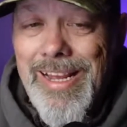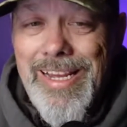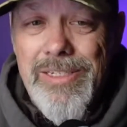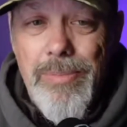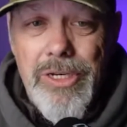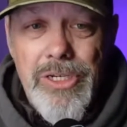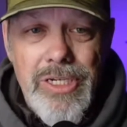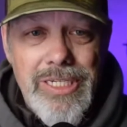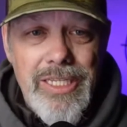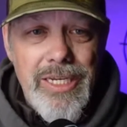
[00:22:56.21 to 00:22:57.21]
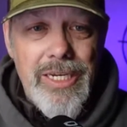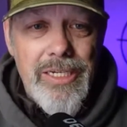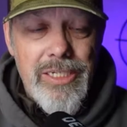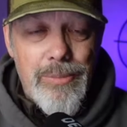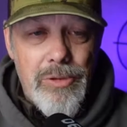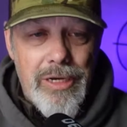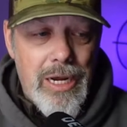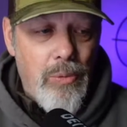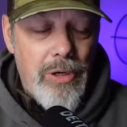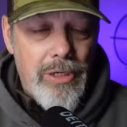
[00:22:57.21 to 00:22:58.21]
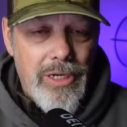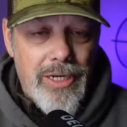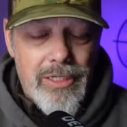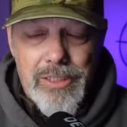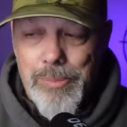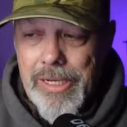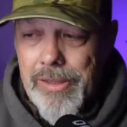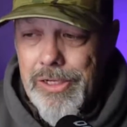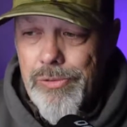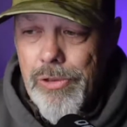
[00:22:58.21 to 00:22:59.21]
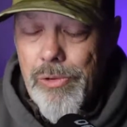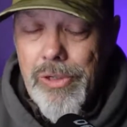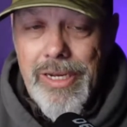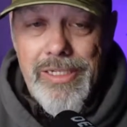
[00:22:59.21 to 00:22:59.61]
As much as and I want to explain this real quick,